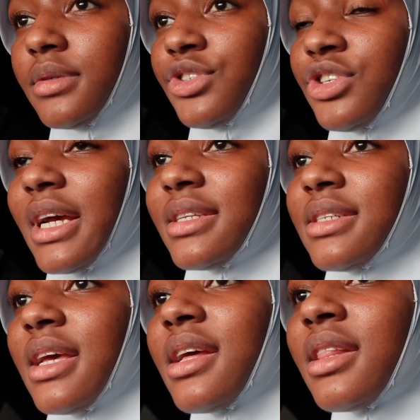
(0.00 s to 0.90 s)
Should I
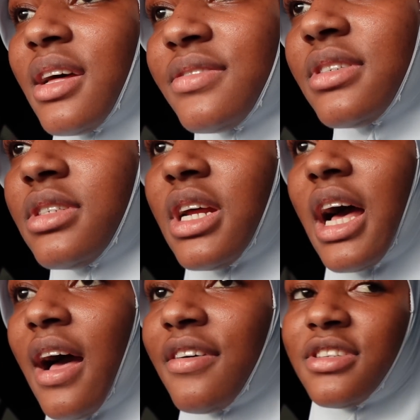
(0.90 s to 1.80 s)
say 11?
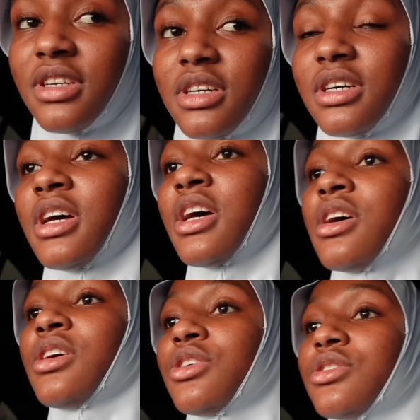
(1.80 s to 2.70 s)
After
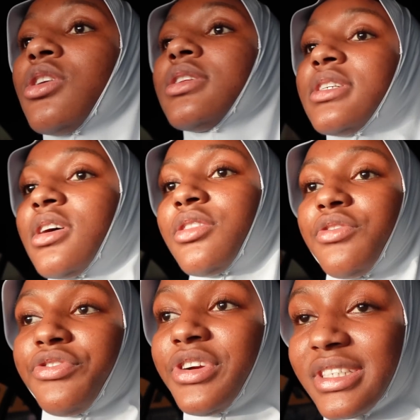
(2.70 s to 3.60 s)
sorting out
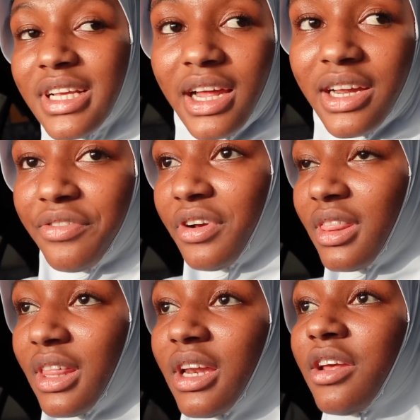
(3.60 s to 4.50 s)
the freezer and
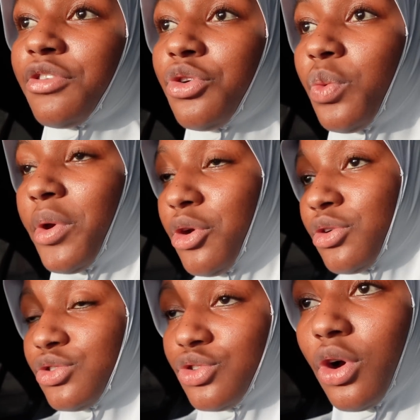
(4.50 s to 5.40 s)
everything, even though we're
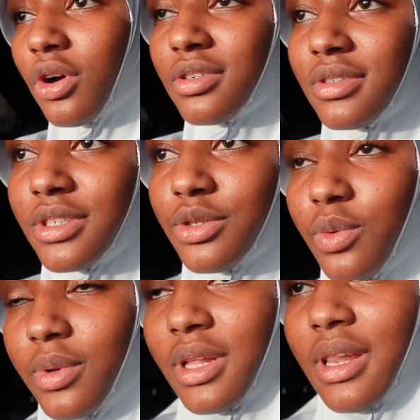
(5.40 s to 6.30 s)
not done, you
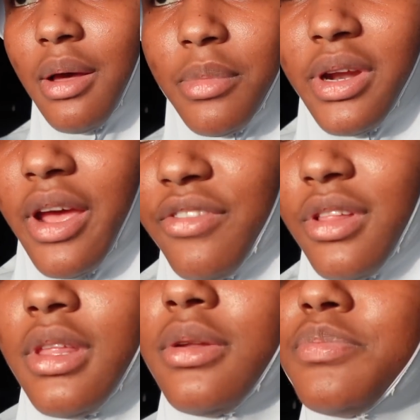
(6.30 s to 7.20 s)
know, with the lamp and
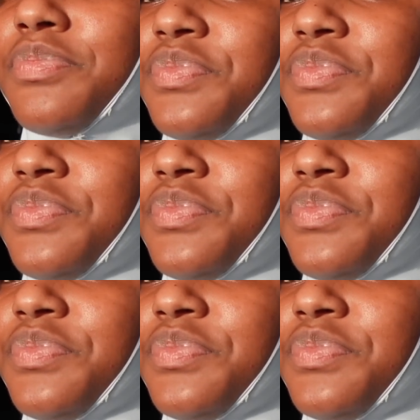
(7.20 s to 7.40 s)
everything.